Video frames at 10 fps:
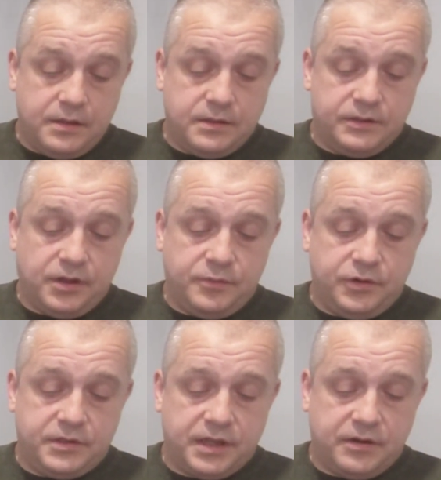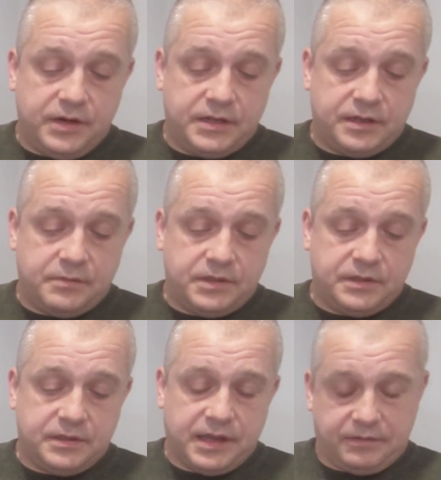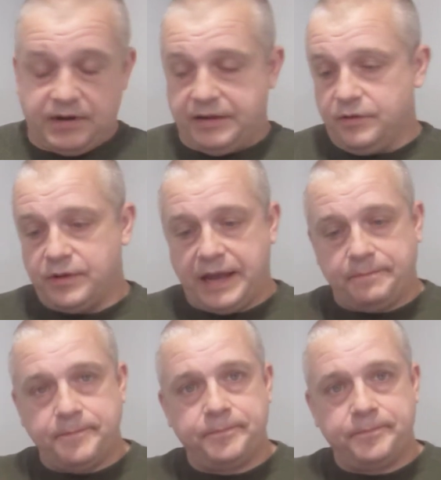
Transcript: The Tullamore distillery established in thing. Right, okay.